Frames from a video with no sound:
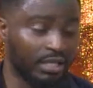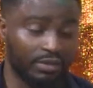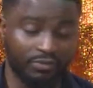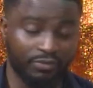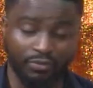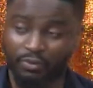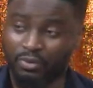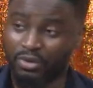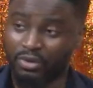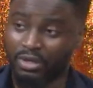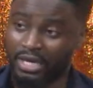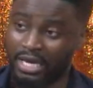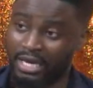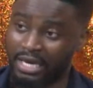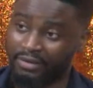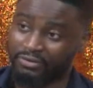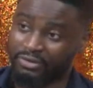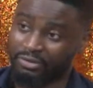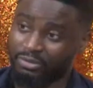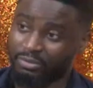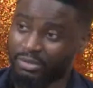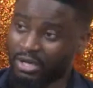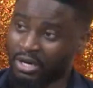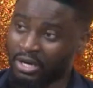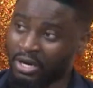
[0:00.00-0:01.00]
If you want life
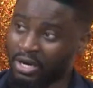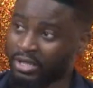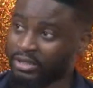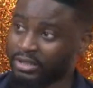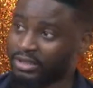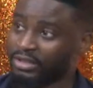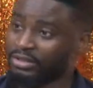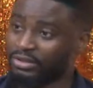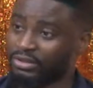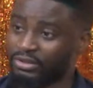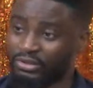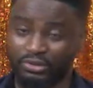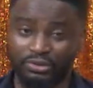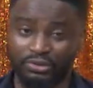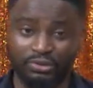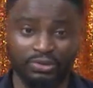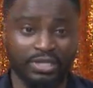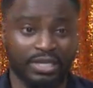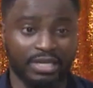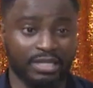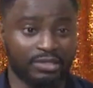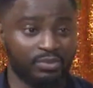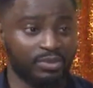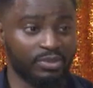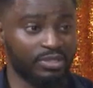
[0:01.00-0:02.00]
to be hard, you do
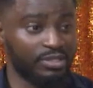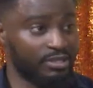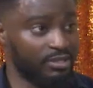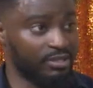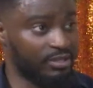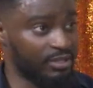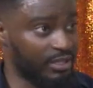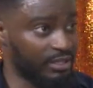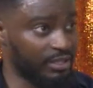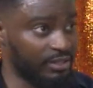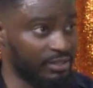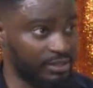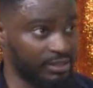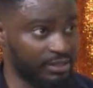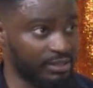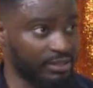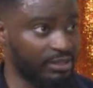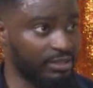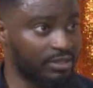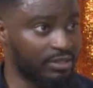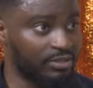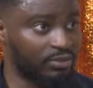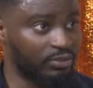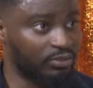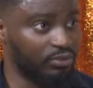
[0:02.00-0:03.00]
that which is easy.
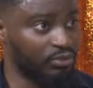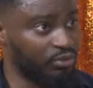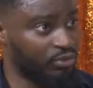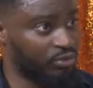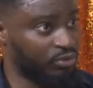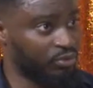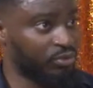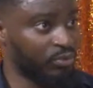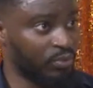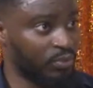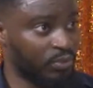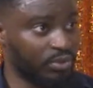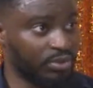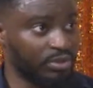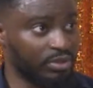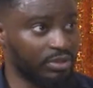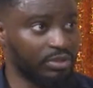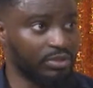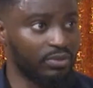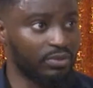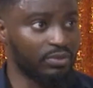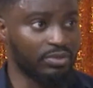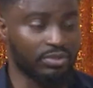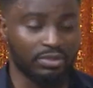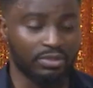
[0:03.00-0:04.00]
So you choose one.
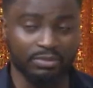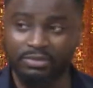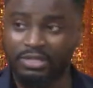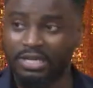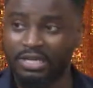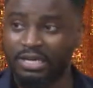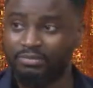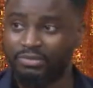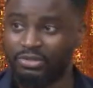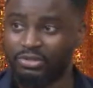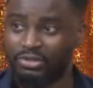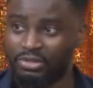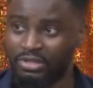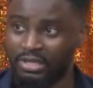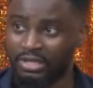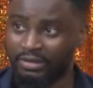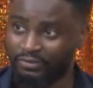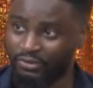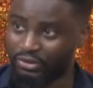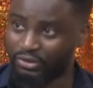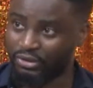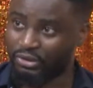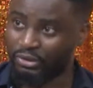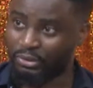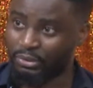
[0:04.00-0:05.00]
You know, sometimes you just
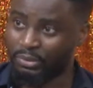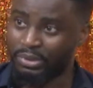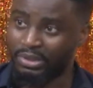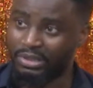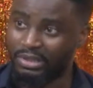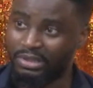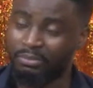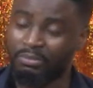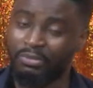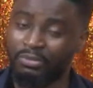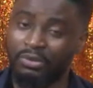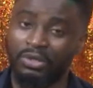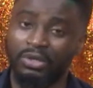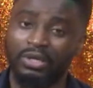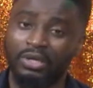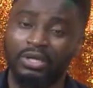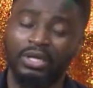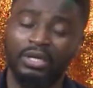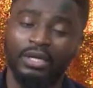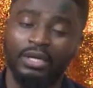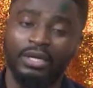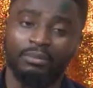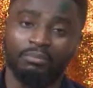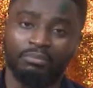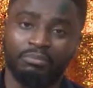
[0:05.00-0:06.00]
have to do it. But
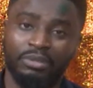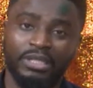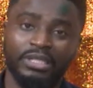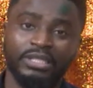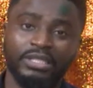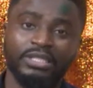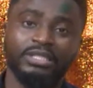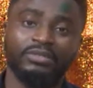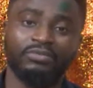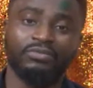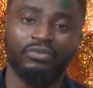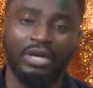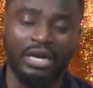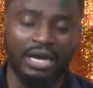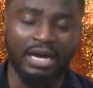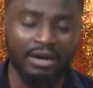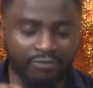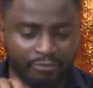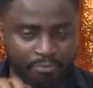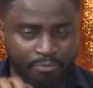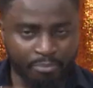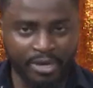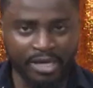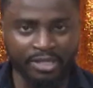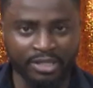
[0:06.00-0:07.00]
please, if you
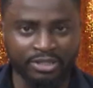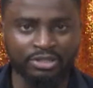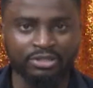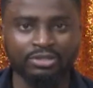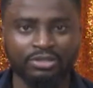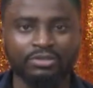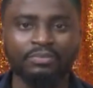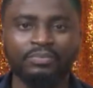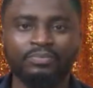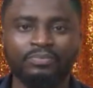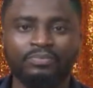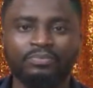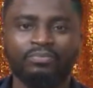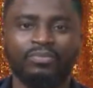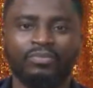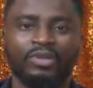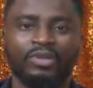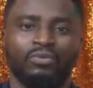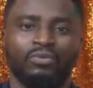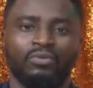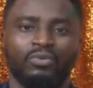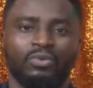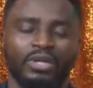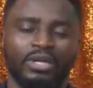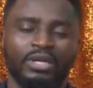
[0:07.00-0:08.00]
have passion
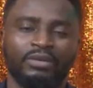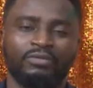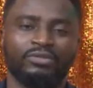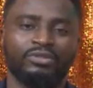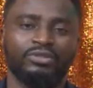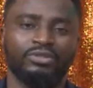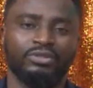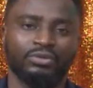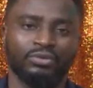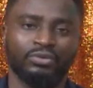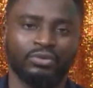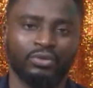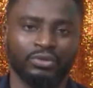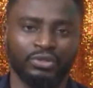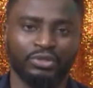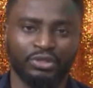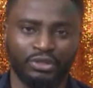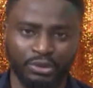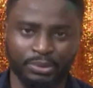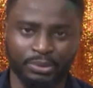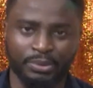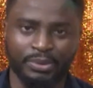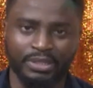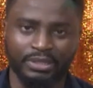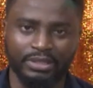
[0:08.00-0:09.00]
for whatever you are
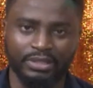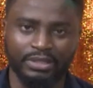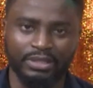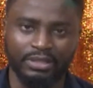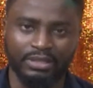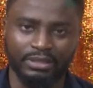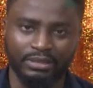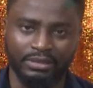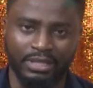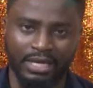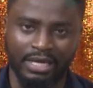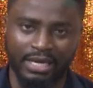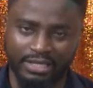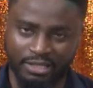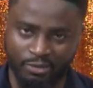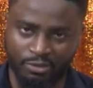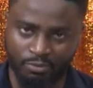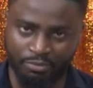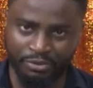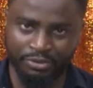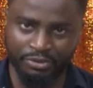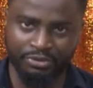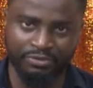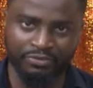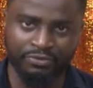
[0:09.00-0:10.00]
doing, that is
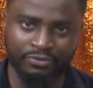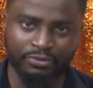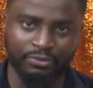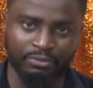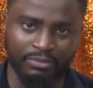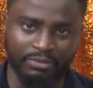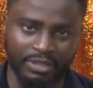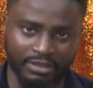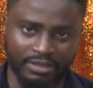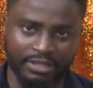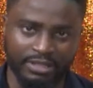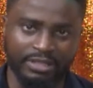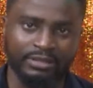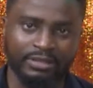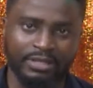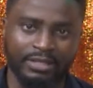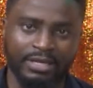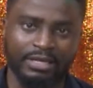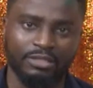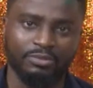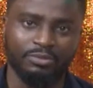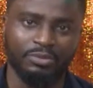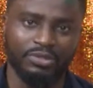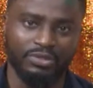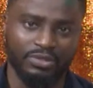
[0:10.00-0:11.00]
beautiful. Maintain
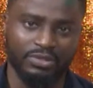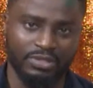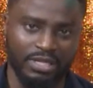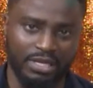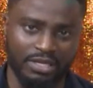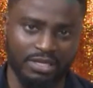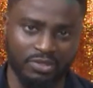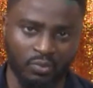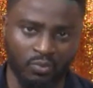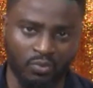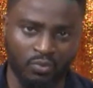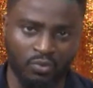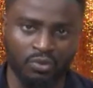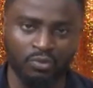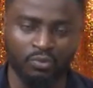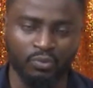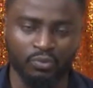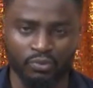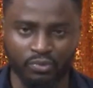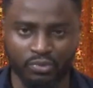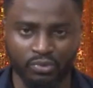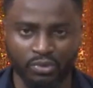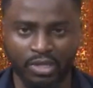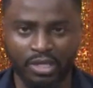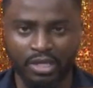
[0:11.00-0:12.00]
that, because that's what
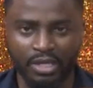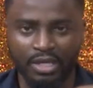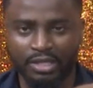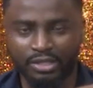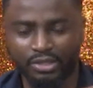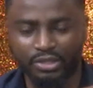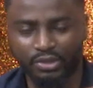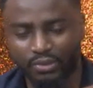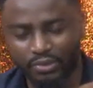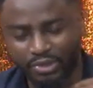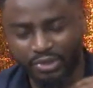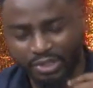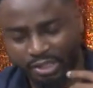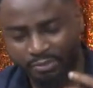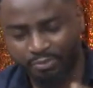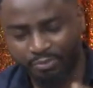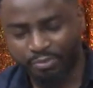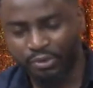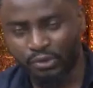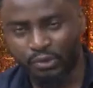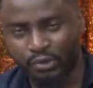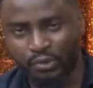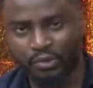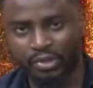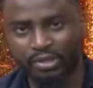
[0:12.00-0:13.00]
will, you know,
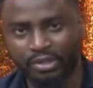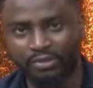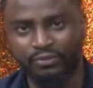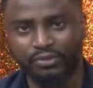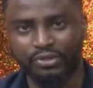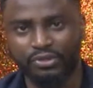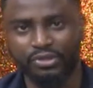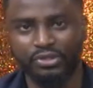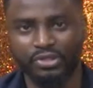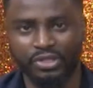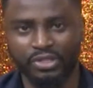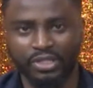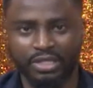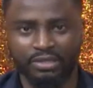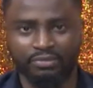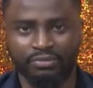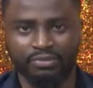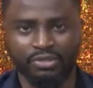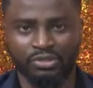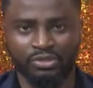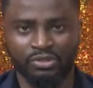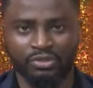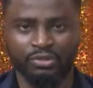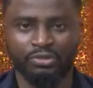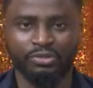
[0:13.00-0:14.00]
keep you going for you to get
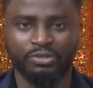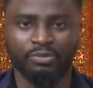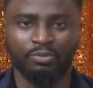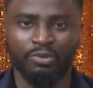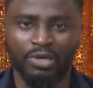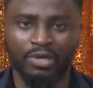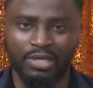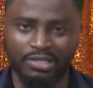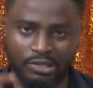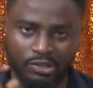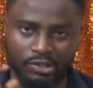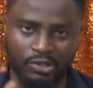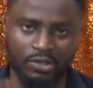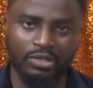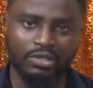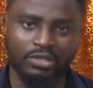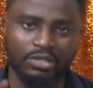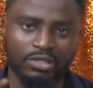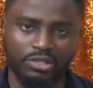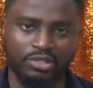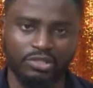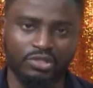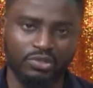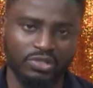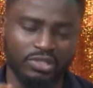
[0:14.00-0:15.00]
results. But as
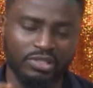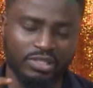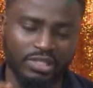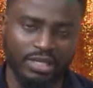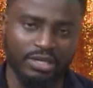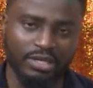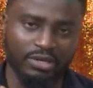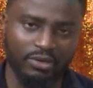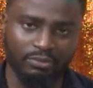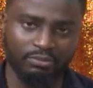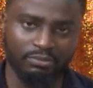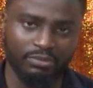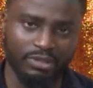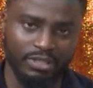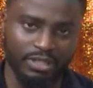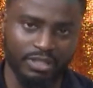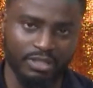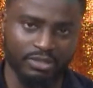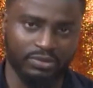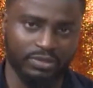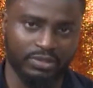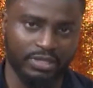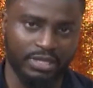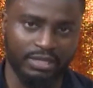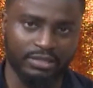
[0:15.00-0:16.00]
long as you stay
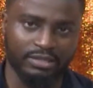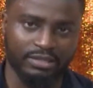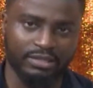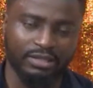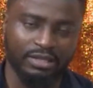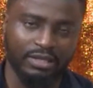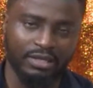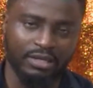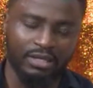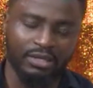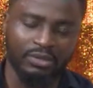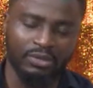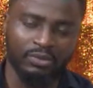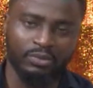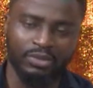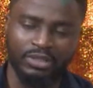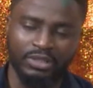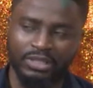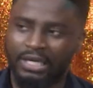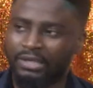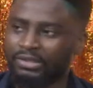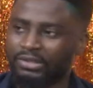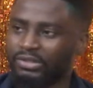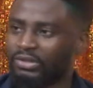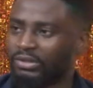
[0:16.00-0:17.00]
committed to that,
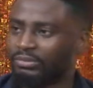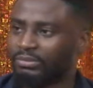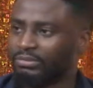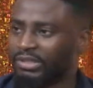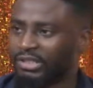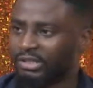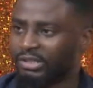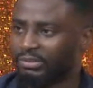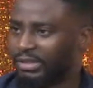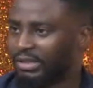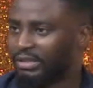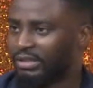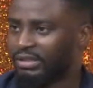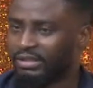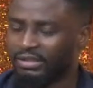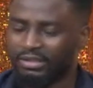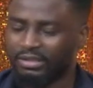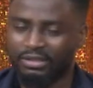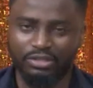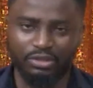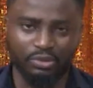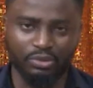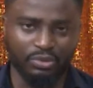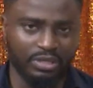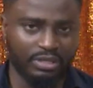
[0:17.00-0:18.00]
without commitment,
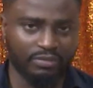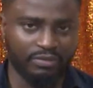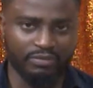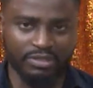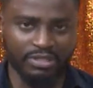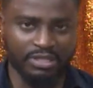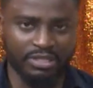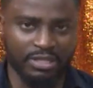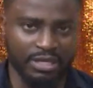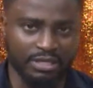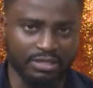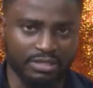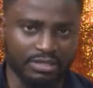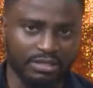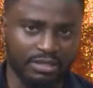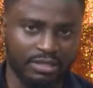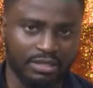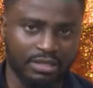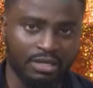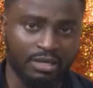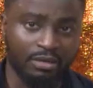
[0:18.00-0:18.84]
you will never start.